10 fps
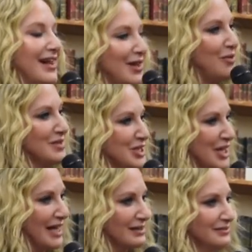Hello, hi,
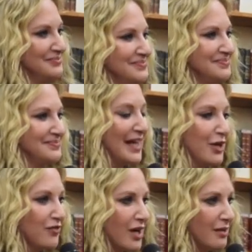Michelle.
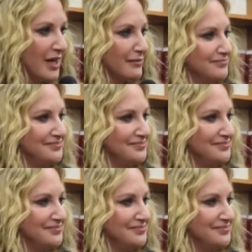thank you for coming.